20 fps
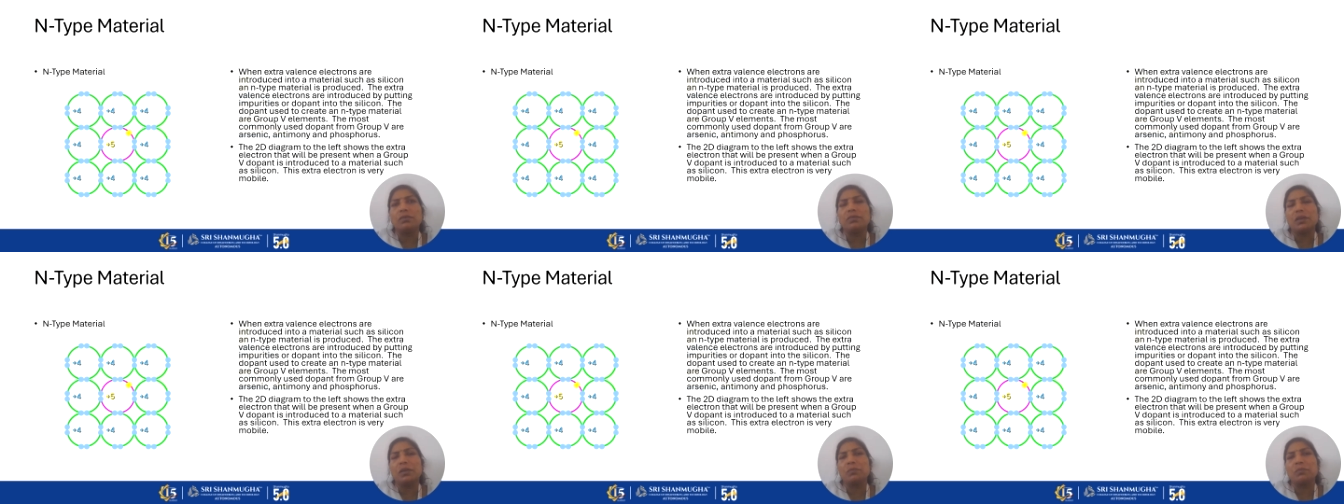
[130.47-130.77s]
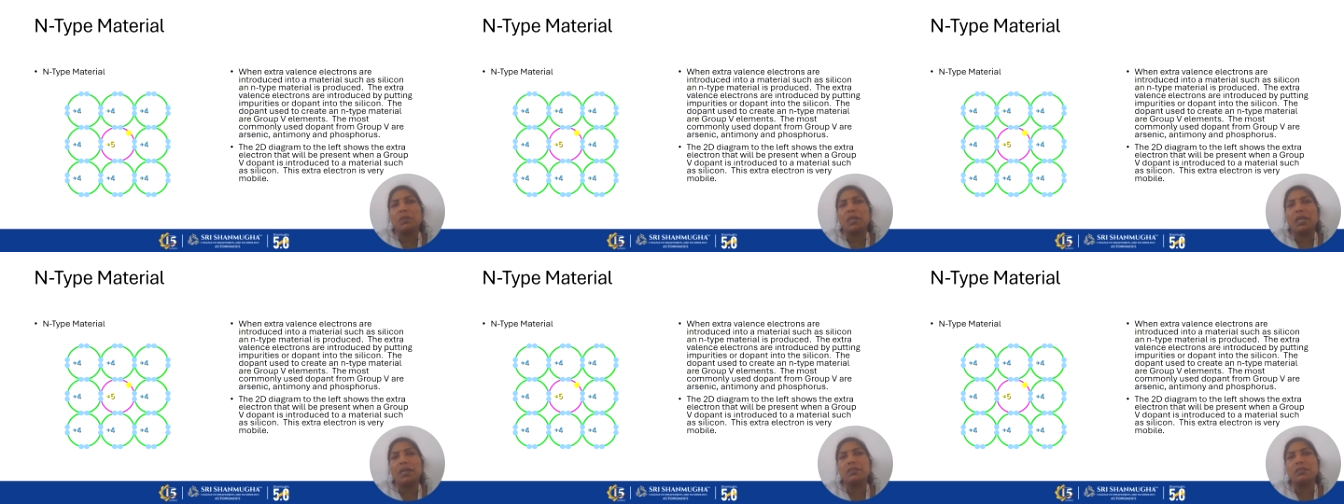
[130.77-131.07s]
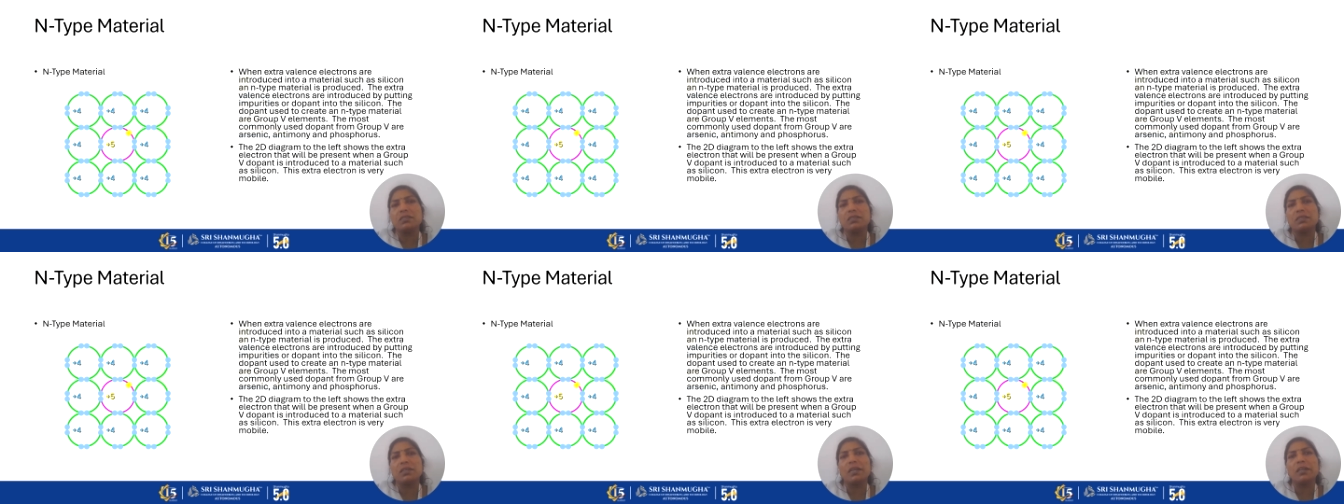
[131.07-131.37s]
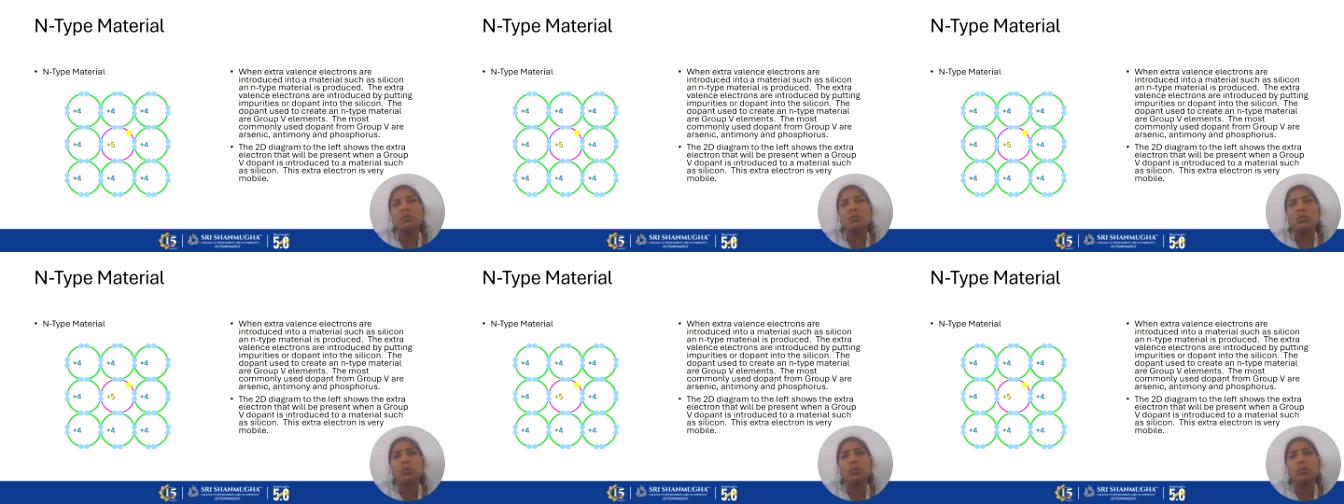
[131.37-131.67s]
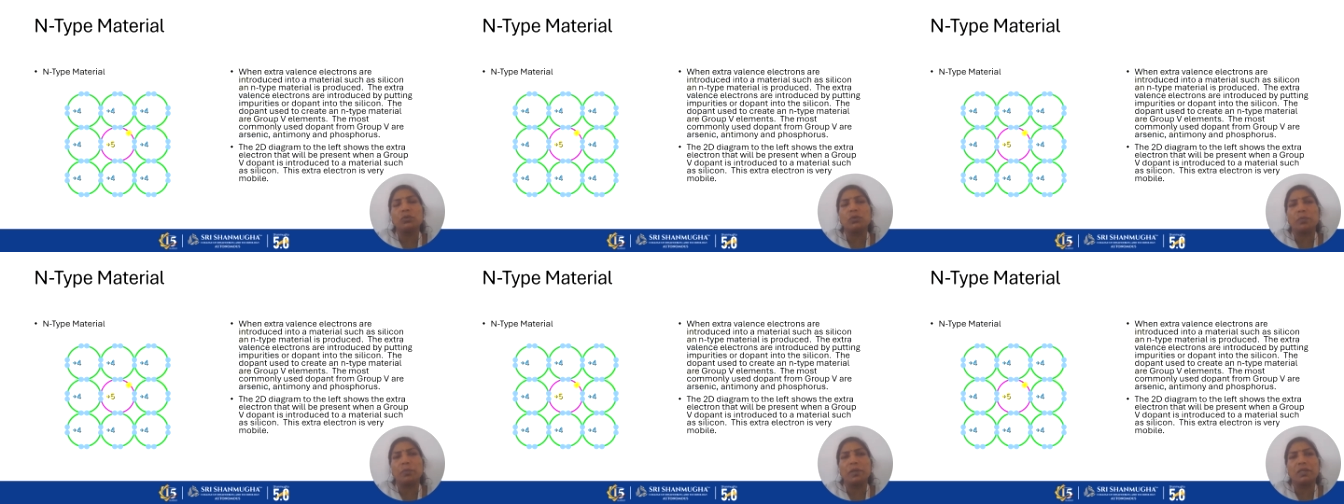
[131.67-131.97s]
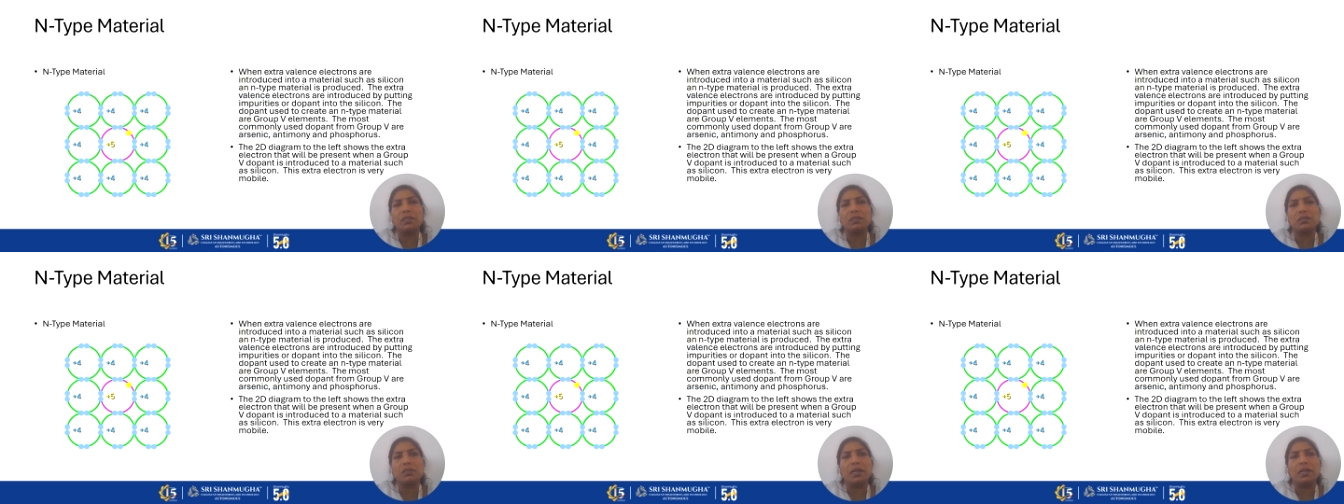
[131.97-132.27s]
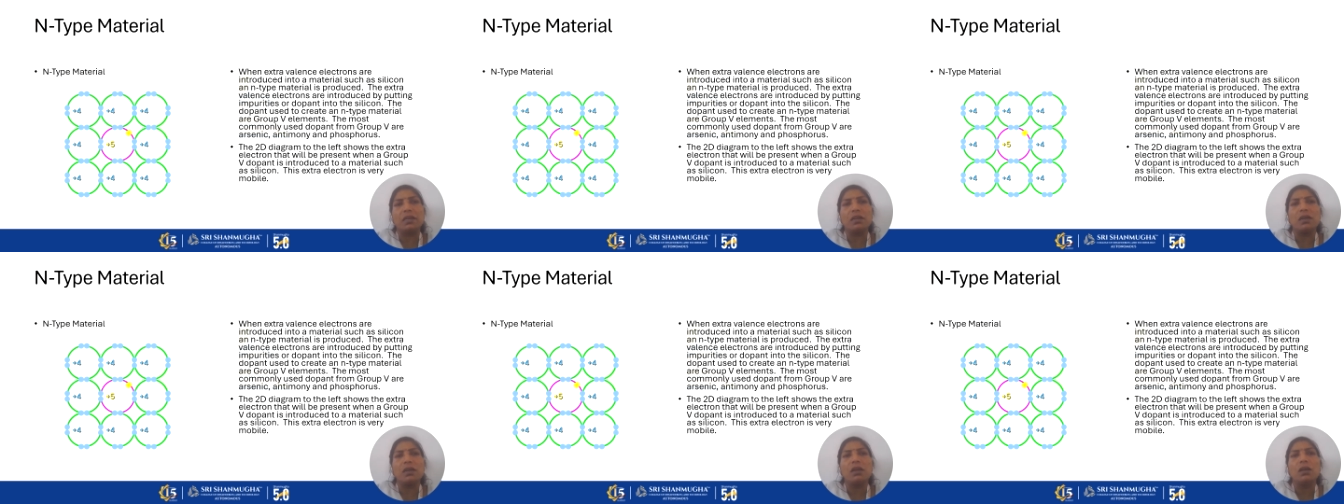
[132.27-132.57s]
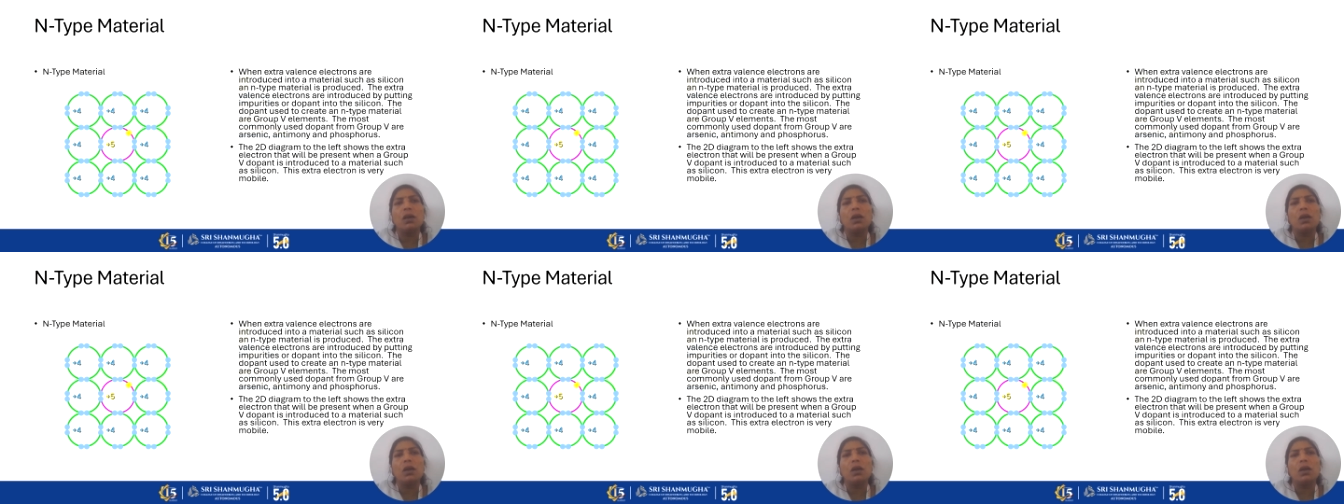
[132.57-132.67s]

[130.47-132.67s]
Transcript: from N side move to P side,